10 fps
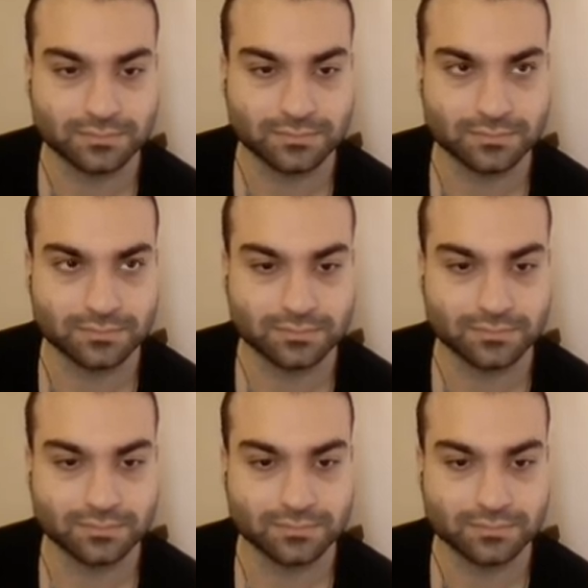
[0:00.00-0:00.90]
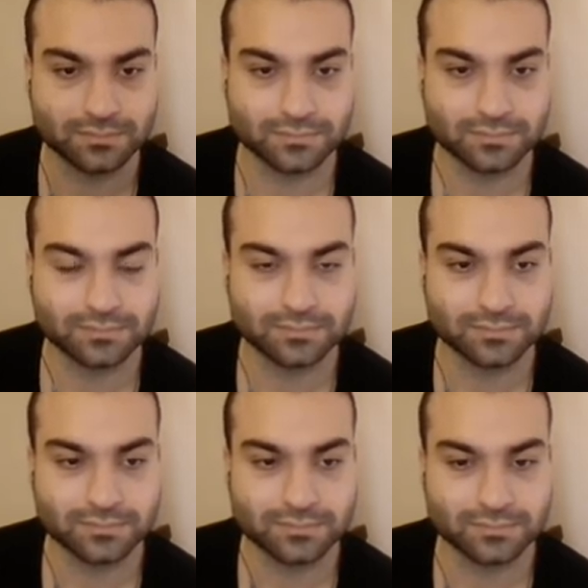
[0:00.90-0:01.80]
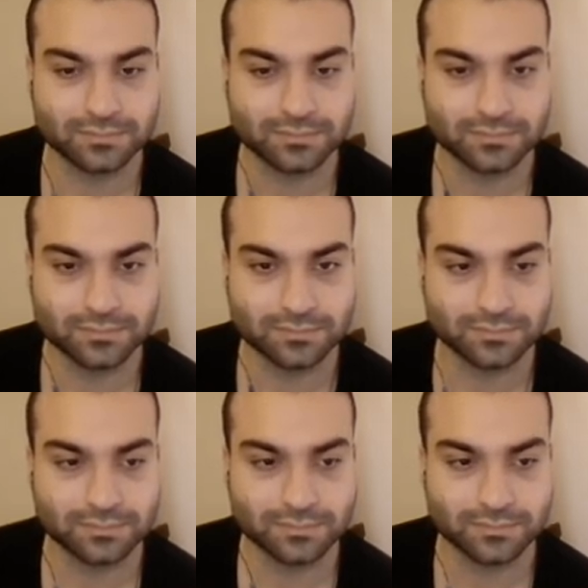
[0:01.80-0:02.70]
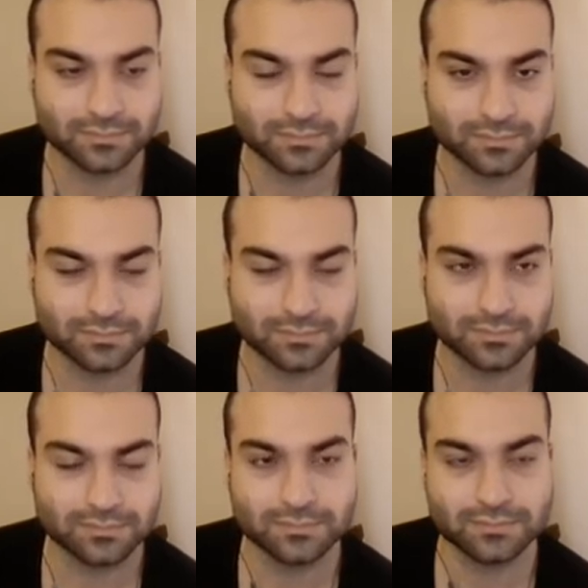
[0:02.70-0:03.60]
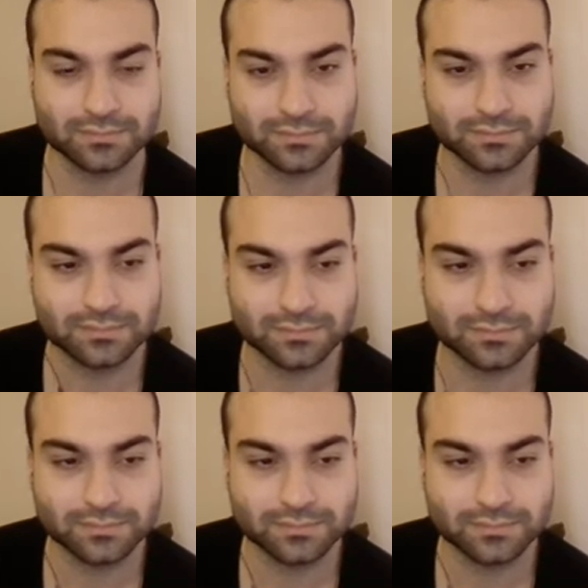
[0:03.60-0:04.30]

(not speaking)